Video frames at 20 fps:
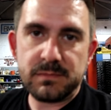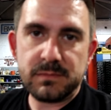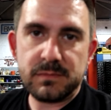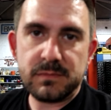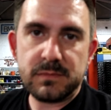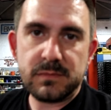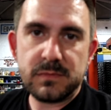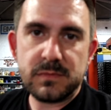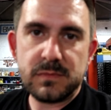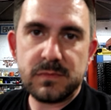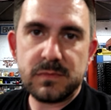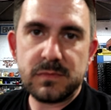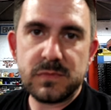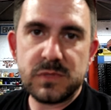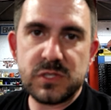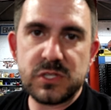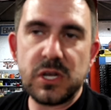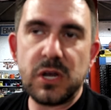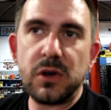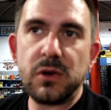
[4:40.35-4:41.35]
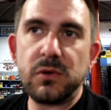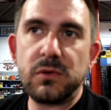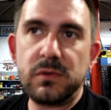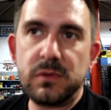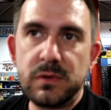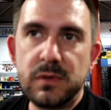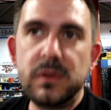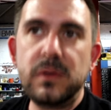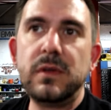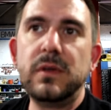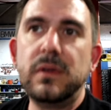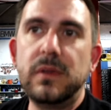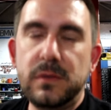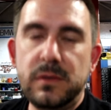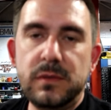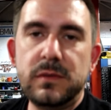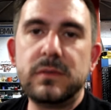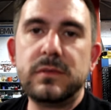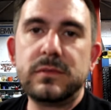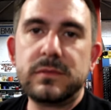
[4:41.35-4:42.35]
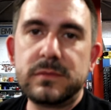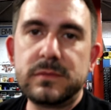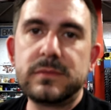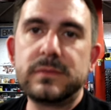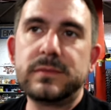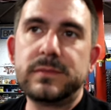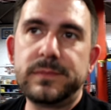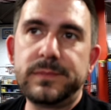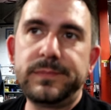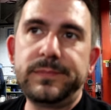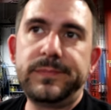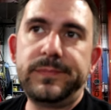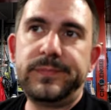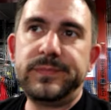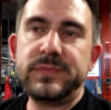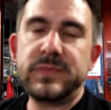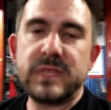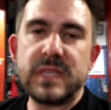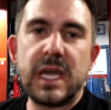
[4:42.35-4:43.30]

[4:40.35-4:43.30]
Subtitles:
Yeah, it needs to be square, it needs to be flat.